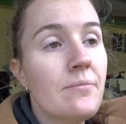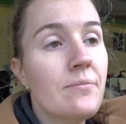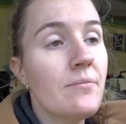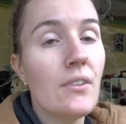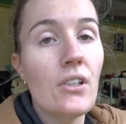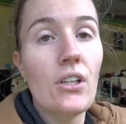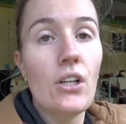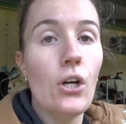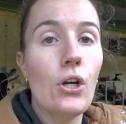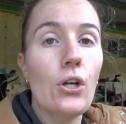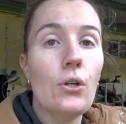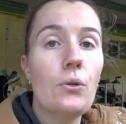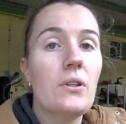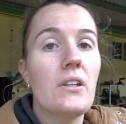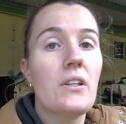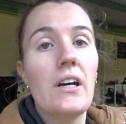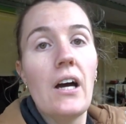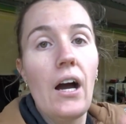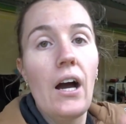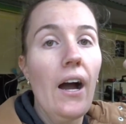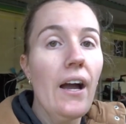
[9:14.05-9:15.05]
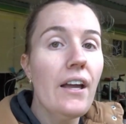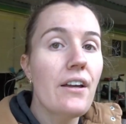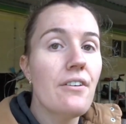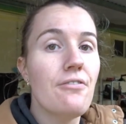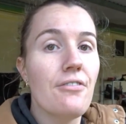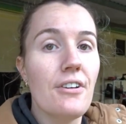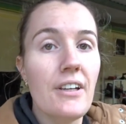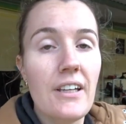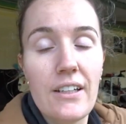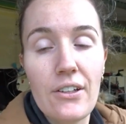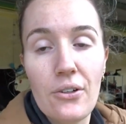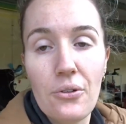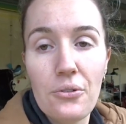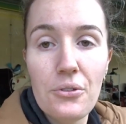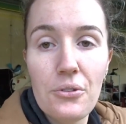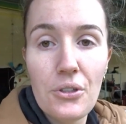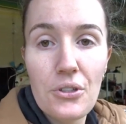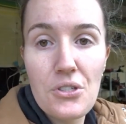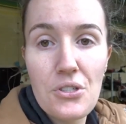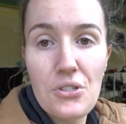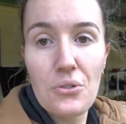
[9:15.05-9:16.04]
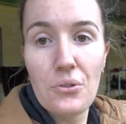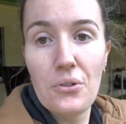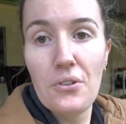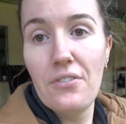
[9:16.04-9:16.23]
you know, the higher feet and all those sort